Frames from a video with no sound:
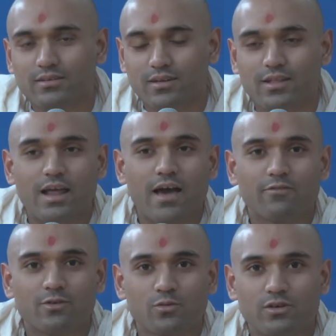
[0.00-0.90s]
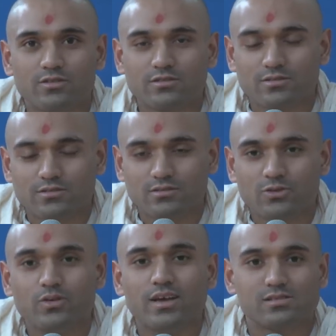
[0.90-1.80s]
and then afterwards,
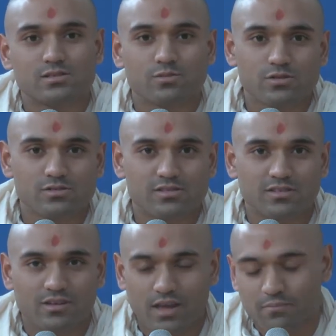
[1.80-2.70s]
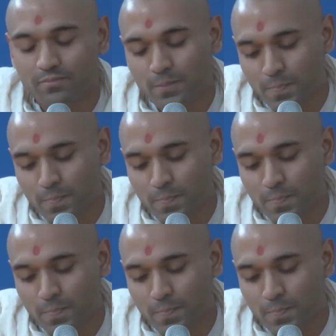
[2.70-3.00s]
you guessed the person's name.